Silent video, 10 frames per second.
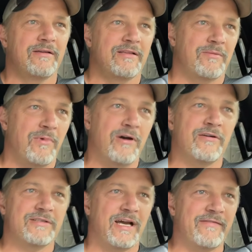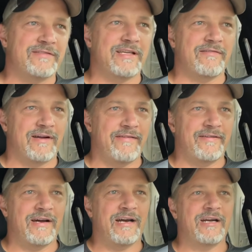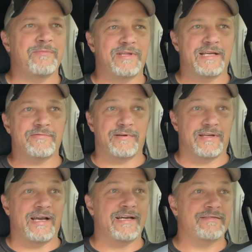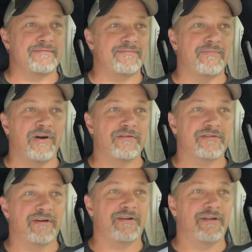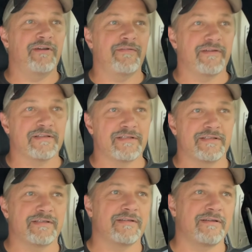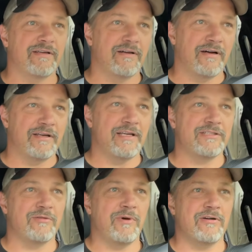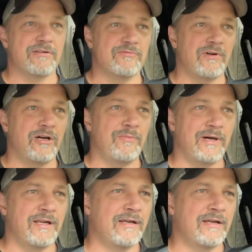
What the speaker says: the motor is obviously revving higher, but that's what a gas motor is going to do versus, a diesel motor as well. But